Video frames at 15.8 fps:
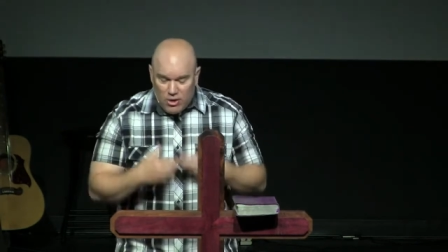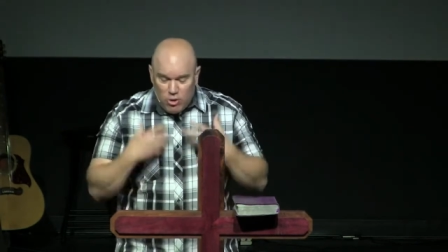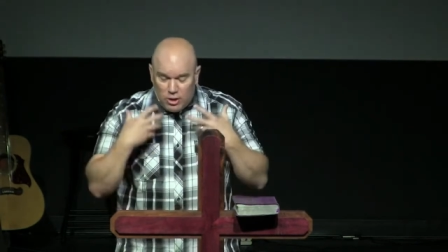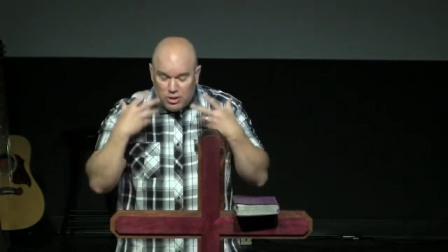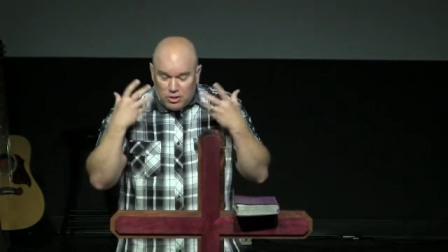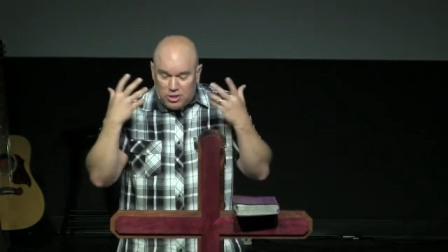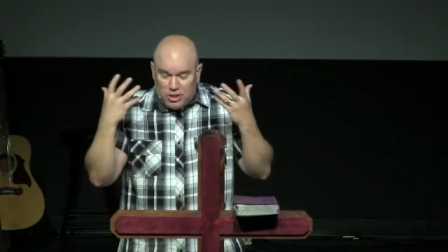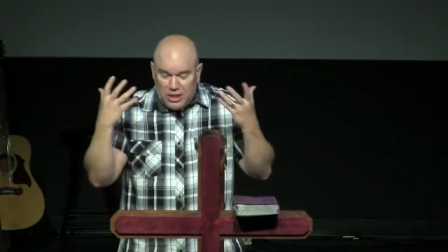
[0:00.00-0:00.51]
And you
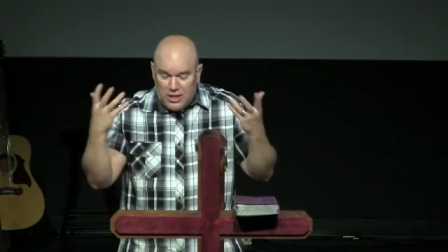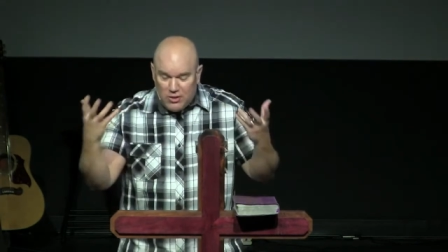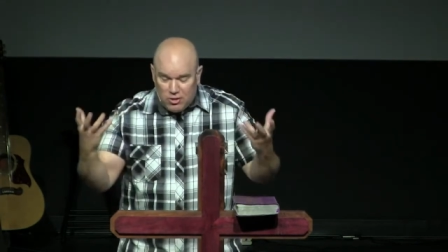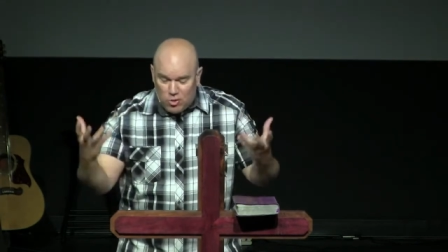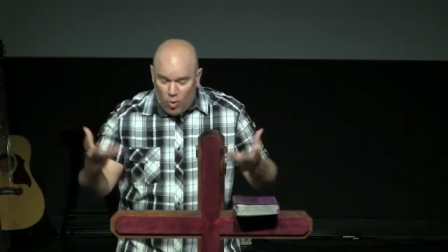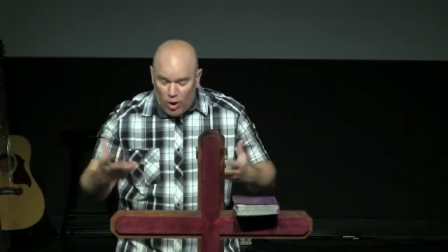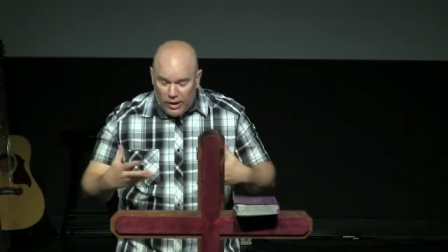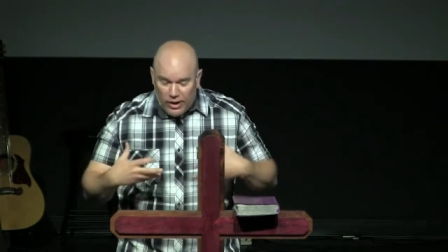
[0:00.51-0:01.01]
could just see the
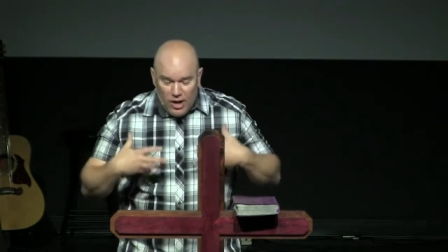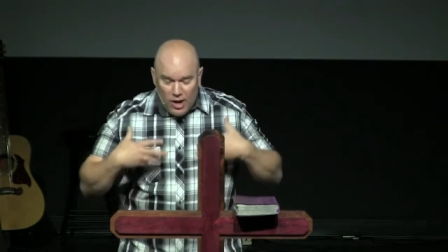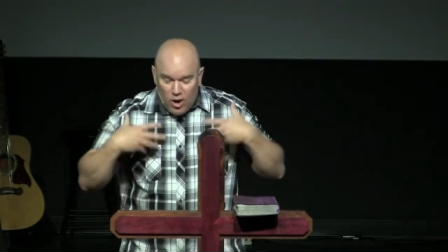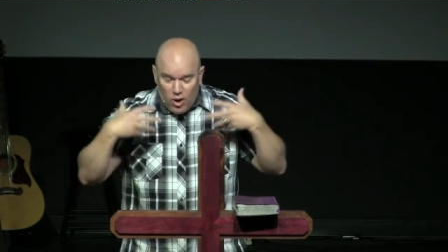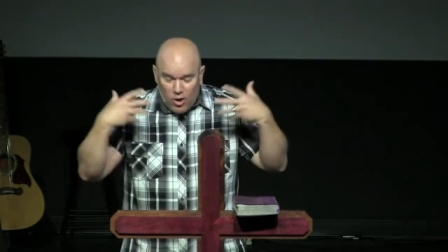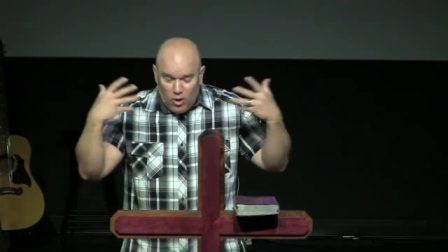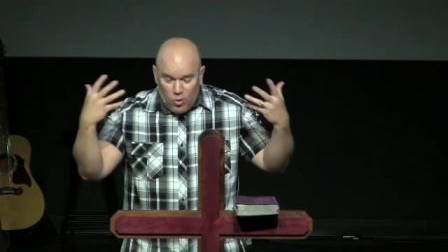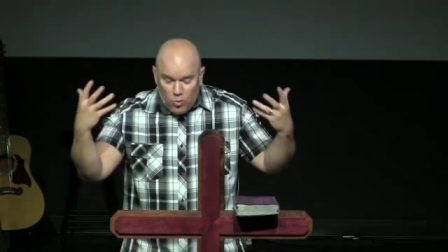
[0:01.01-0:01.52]
joy
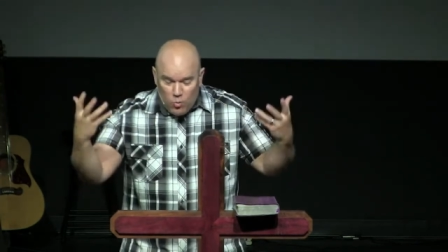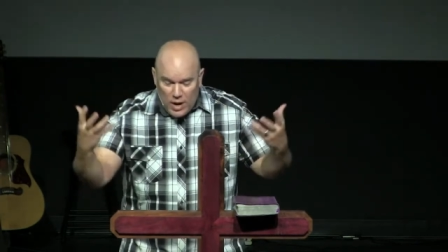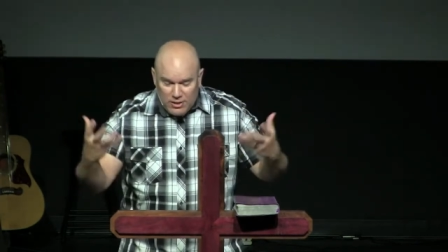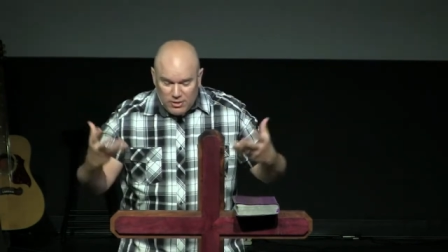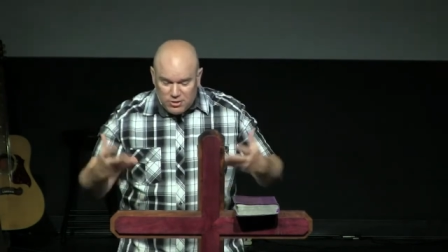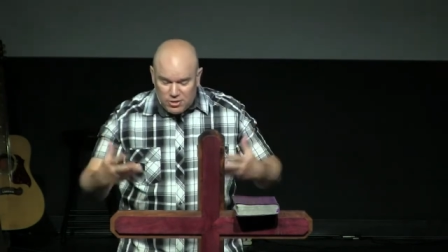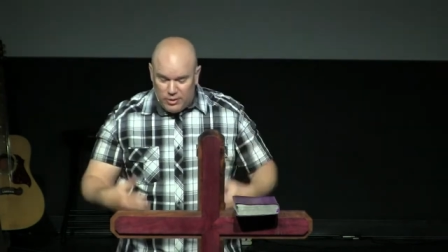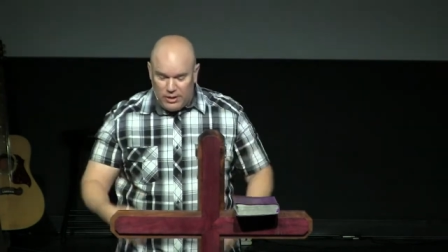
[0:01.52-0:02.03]

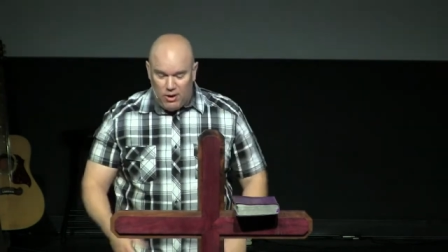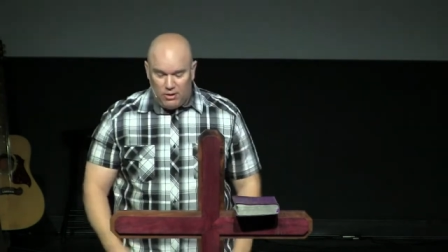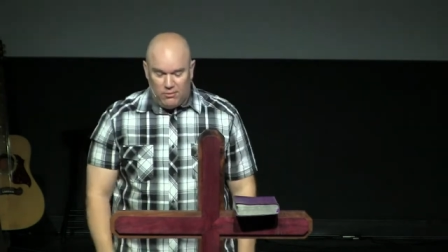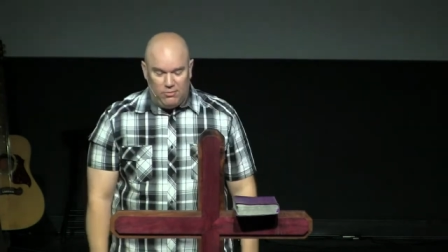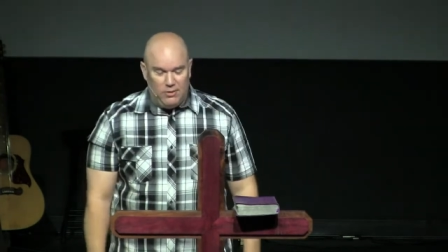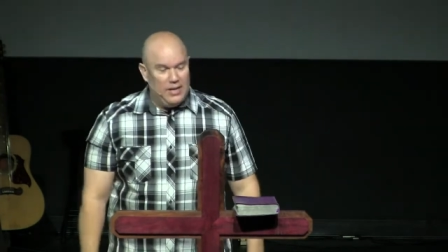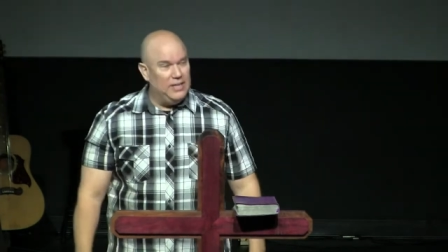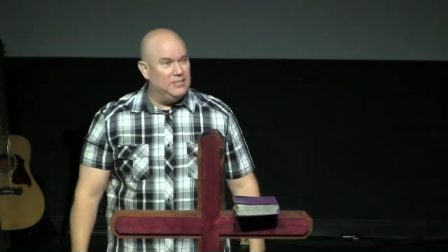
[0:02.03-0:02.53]
registering on
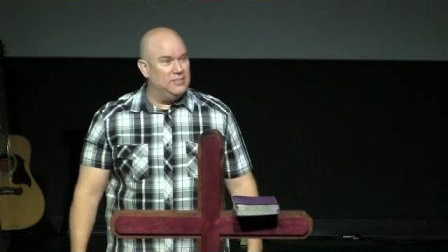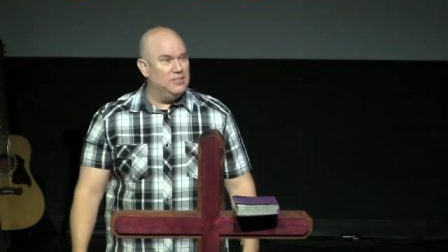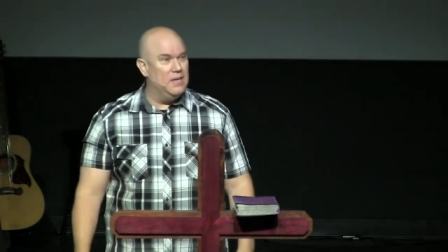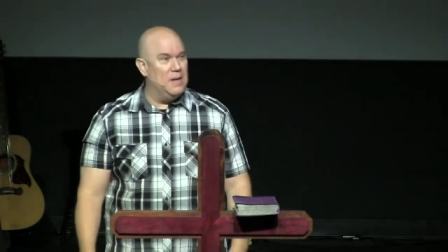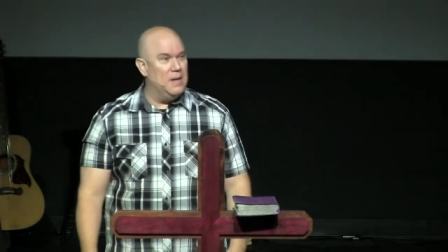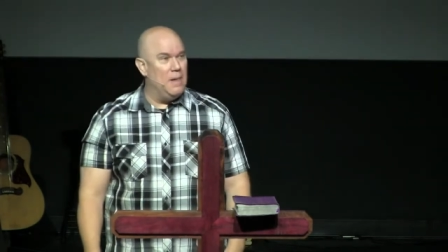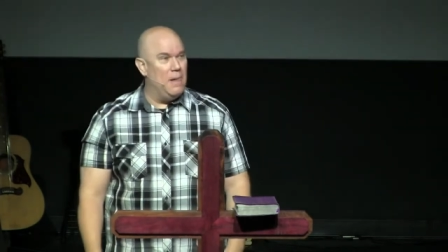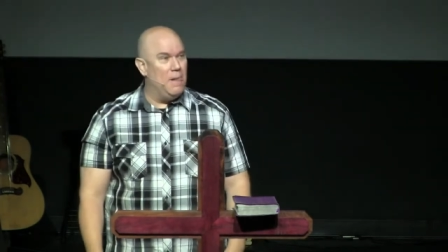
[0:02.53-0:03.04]
her face.